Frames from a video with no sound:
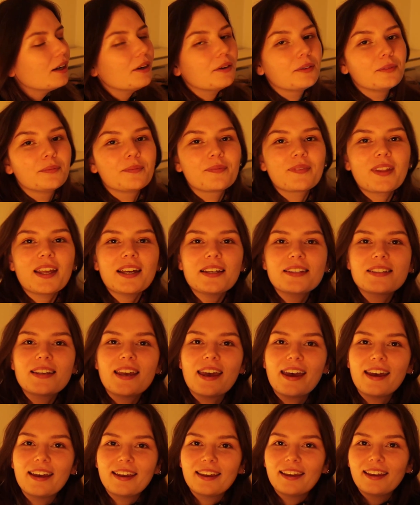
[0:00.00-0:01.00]
Oh, that's
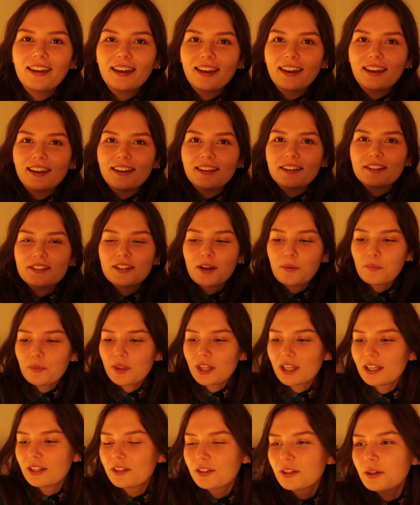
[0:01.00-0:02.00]
it.
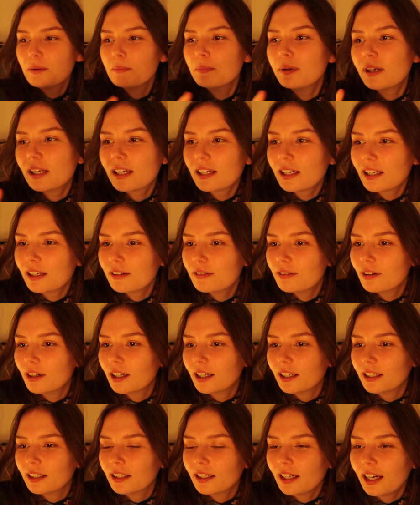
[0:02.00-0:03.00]
Something is completely
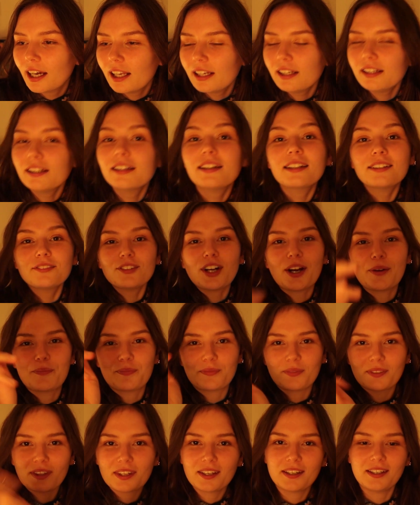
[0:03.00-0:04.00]
fine. Ella, right,
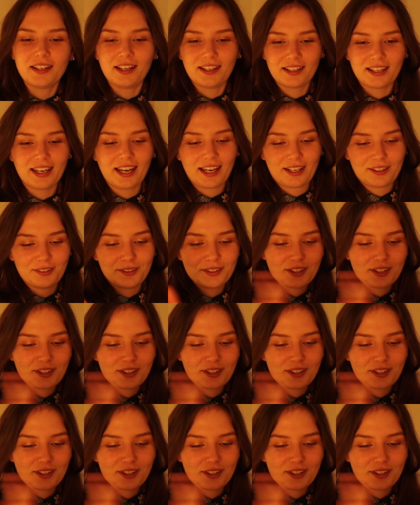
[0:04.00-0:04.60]
okay,